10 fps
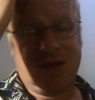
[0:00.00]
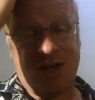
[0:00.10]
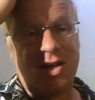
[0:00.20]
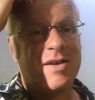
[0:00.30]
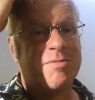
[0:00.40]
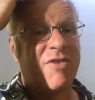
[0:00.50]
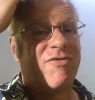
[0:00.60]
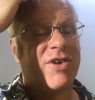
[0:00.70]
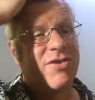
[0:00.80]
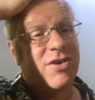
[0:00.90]
A bit
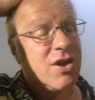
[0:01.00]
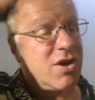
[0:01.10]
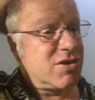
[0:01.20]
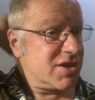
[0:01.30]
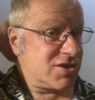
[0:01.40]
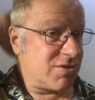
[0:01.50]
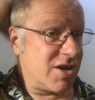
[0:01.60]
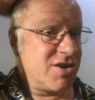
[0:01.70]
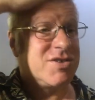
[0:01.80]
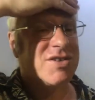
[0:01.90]
further along this
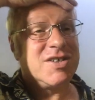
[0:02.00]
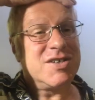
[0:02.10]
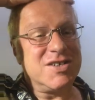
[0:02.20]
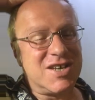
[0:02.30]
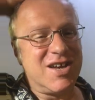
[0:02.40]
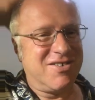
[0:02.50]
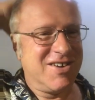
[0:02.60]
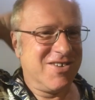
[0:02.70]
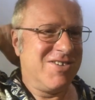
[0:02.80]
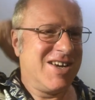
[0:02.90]
road is a
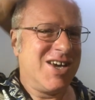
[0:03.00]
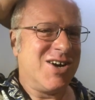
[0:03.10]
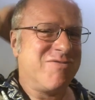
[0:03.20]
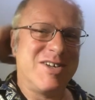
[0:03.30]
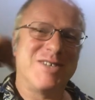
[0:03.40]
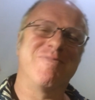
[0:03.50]
really obvious